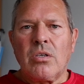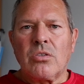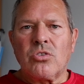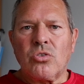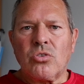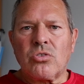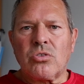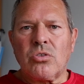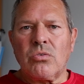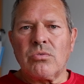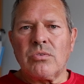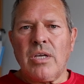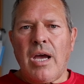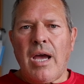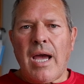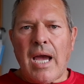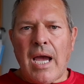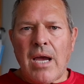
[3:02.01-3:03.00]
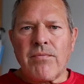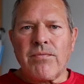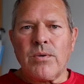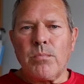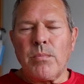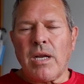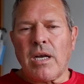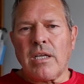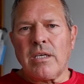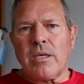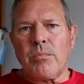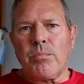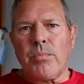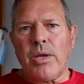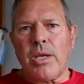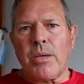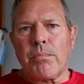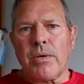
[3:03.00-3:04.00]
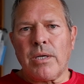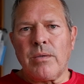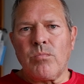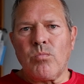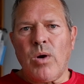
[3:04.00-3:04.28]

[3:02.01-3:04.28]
just under 500,000 people in